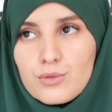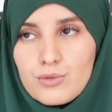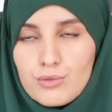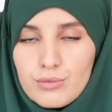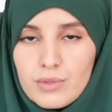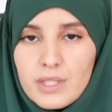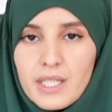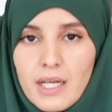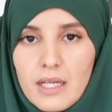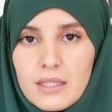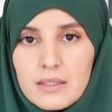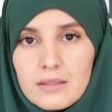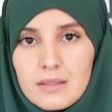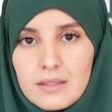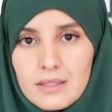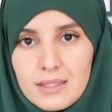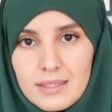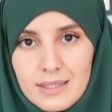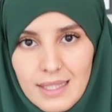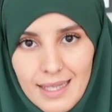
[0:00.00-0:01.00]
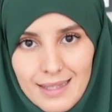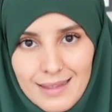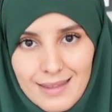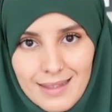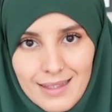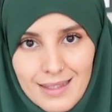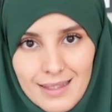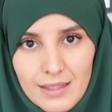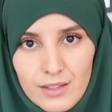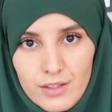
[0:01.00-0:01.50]
truly
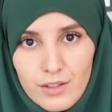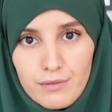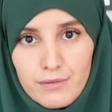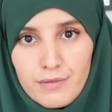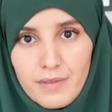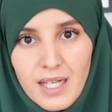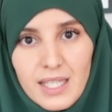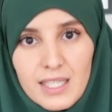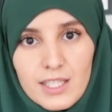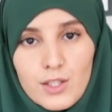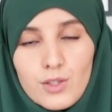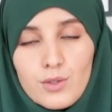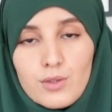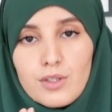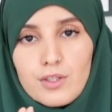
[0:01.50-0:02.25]
understanding the value